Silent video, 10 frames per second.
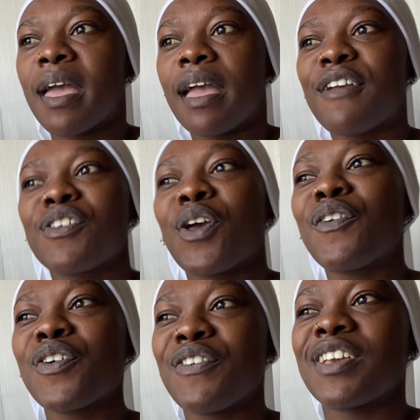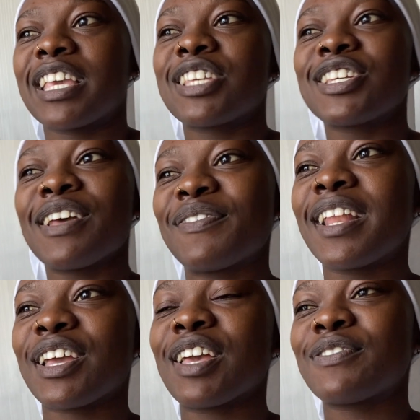if you go for a vacation, I feel
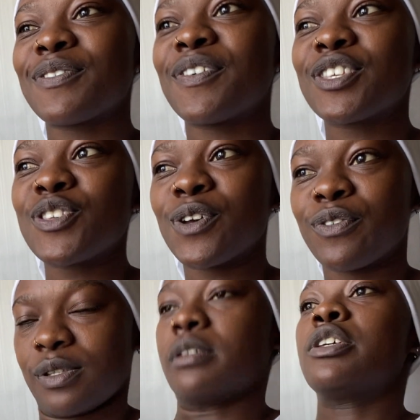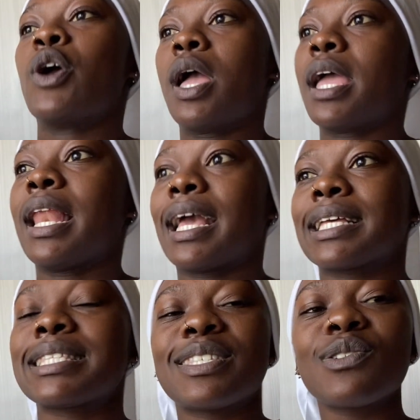like you have to fix your your hair
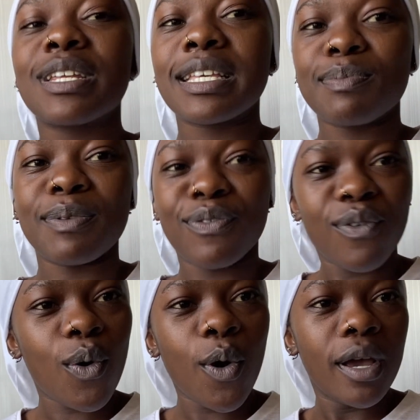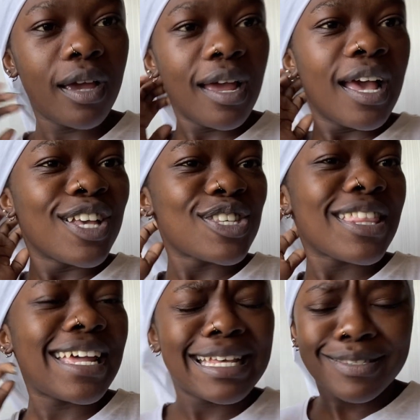like two days before, so
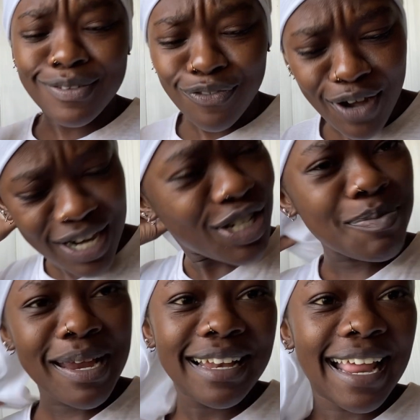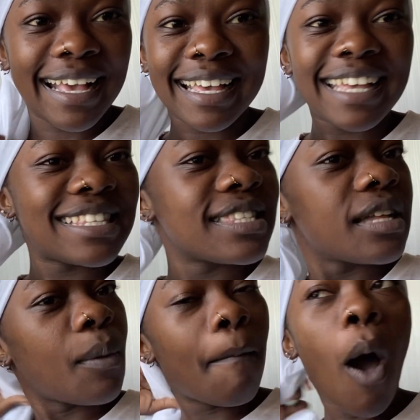that it's fresh, man. Like it
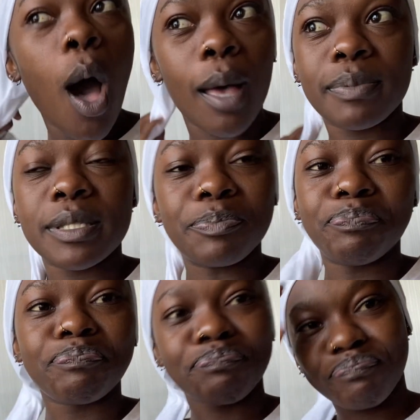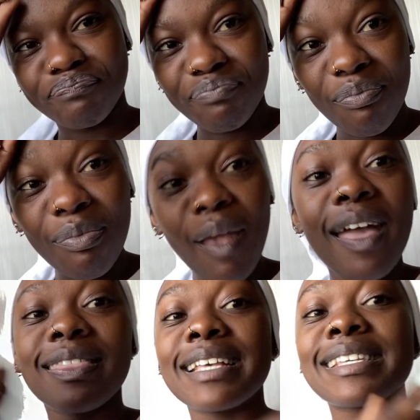still pops.
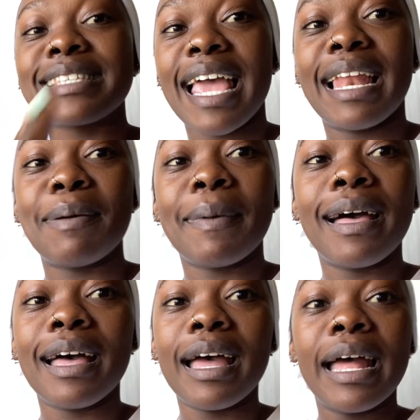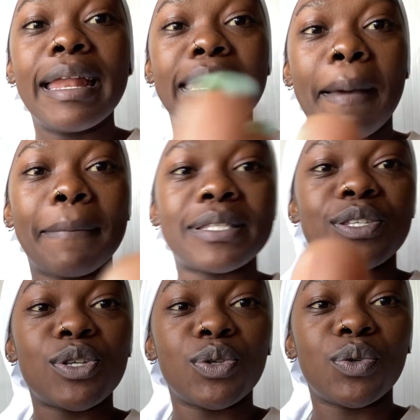That's a dilemma number
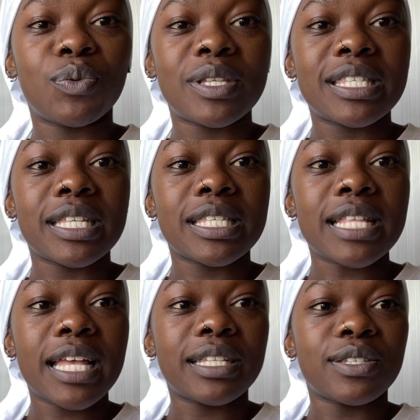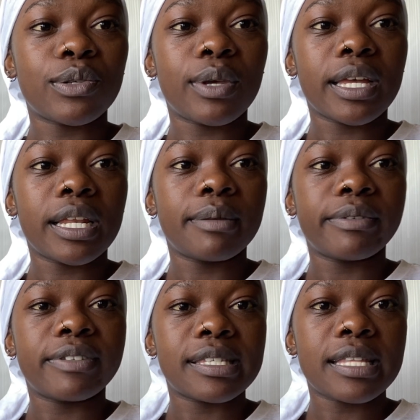two. What's this light doing? Let me
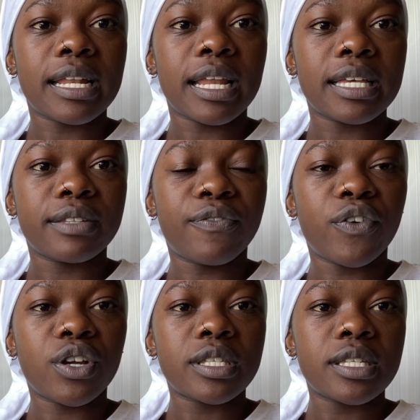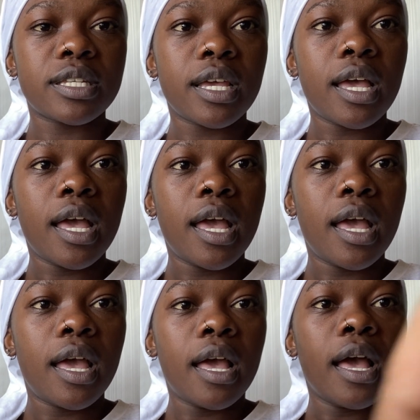fix that light first.
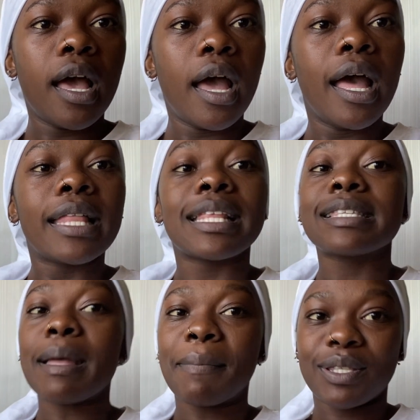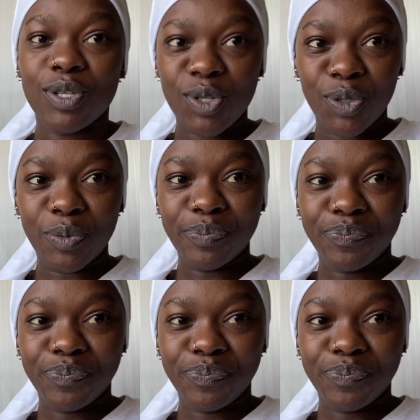That's number two.